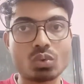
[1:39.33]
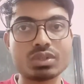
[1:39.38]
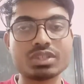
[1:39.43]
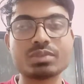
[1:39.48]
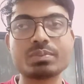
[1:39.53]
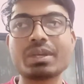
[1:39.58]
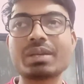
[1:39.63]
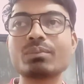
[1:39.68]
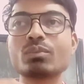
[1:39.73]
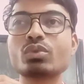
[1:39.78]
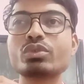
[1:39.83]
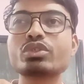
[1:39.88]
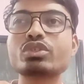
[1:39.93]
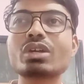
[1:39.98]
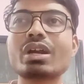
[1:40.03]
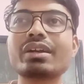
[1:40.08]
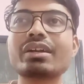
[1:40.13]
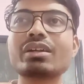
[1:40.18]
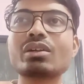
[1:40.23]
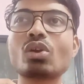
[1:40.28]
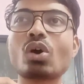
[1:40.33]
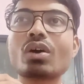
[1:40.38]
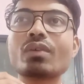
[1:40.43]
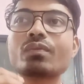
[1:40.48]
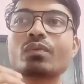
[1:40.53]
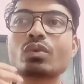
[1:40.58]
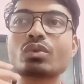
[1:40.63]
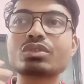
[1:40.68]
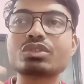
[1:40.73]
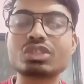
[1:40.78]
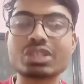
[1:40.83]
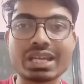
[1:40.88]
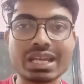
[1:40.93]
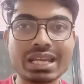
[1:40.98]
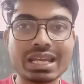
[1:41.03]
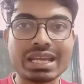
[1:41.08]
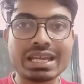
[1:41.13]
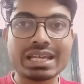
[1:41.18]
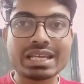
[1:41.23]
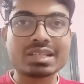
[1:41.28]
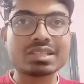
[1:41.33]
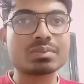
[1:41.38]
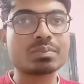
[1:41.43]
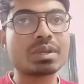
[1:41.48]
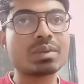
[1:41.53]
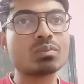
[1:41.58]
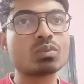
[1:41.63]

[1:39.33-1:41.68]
Spring Boot starter log4j, Spring